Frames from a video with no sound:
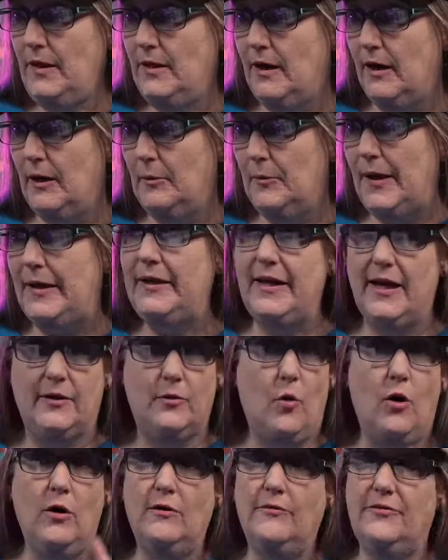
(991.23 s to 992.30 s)
And again,
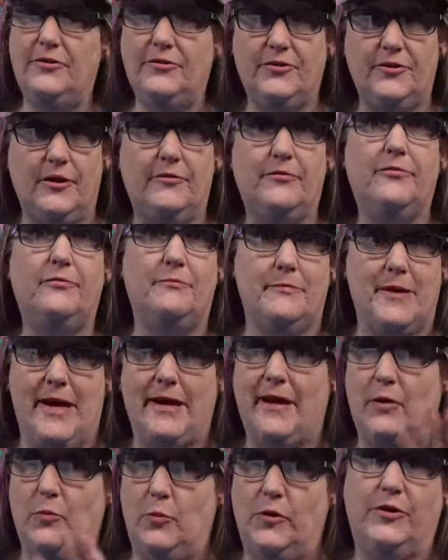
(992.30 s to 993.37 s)
all of this stuff,
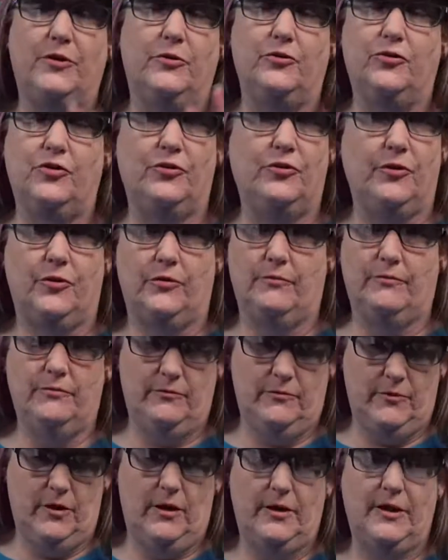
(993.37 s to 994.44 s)
Mac and Windows, just the
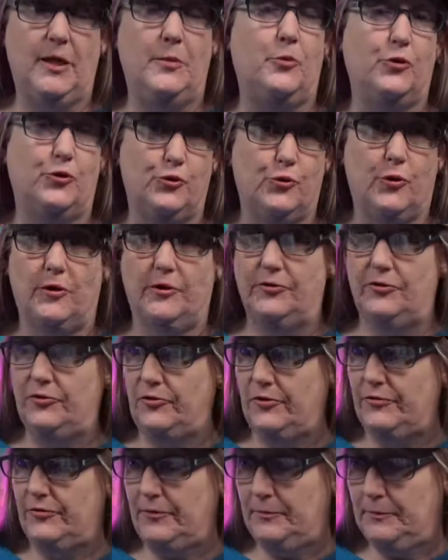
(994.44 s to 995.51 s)
keyboard shortcuts are
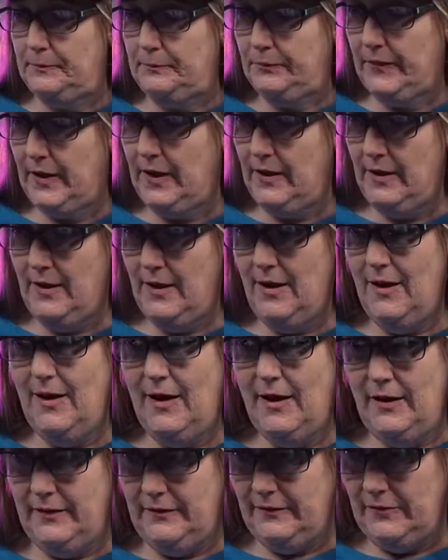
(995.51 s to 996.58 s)
different.
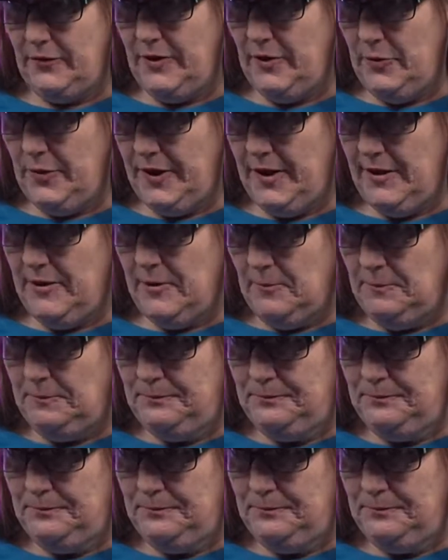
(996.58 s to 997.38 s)
So there we go.